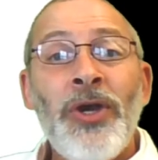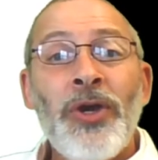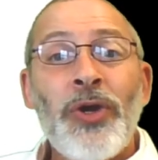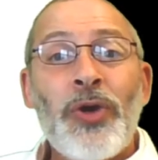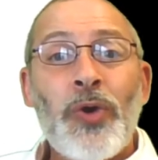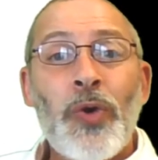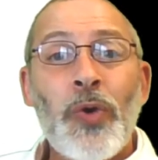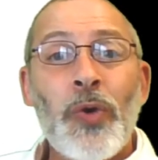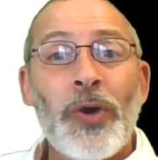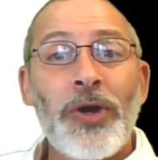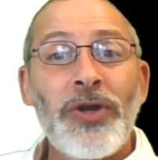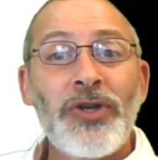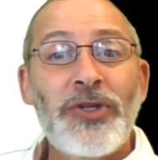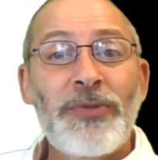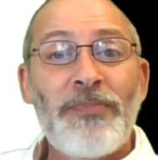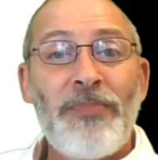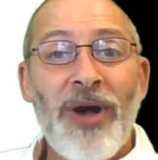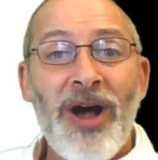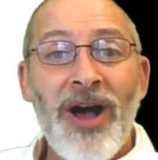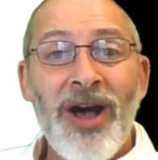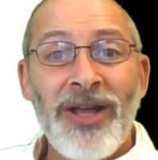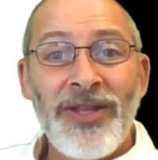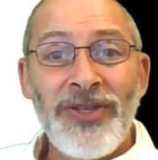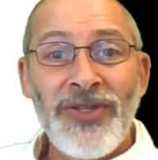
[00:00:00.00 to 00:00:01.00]

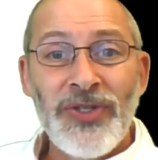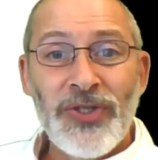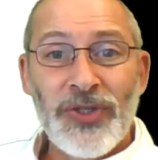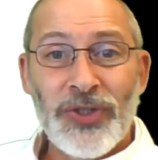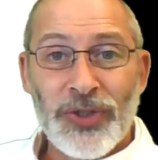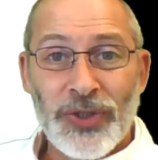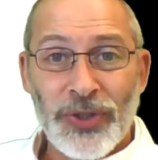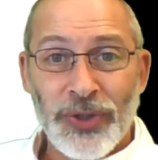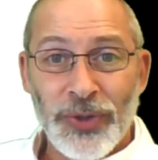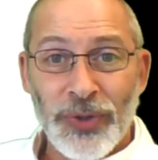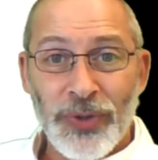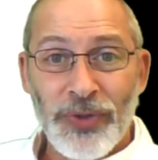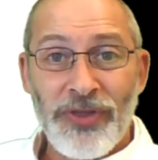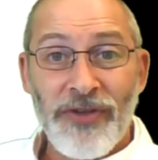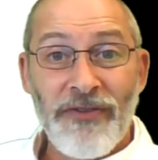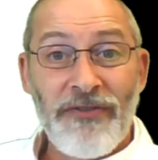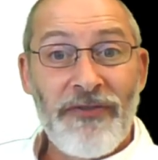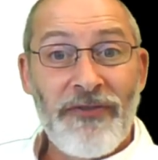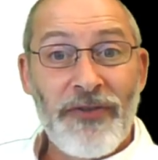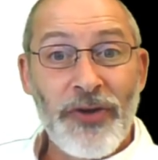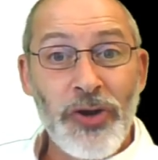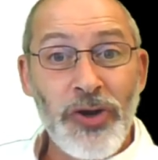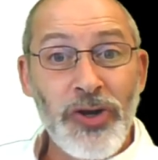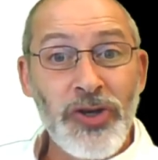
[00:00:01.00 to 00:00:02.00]
corresponds to the
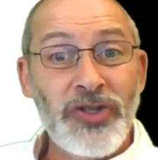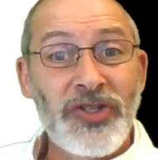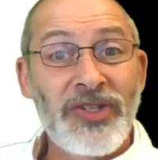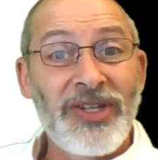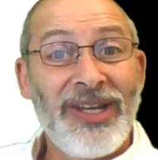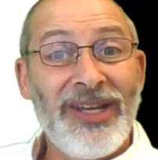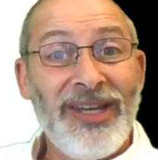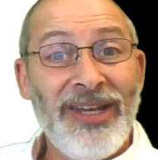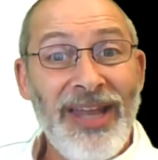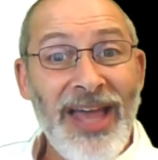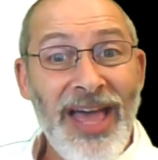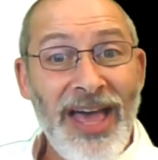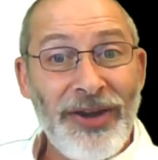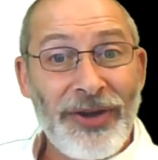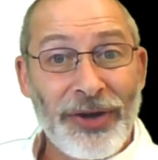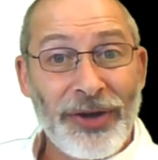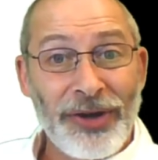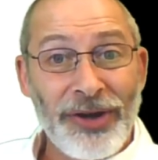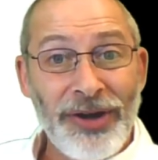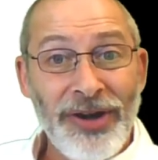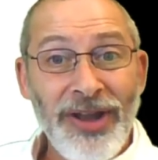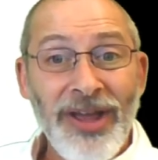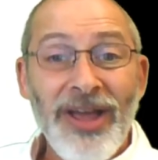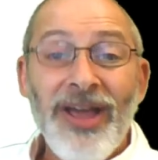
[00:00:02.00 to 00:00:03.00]
first
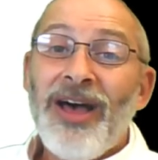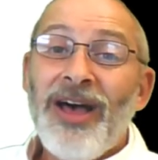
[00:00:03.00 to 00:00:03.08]
letter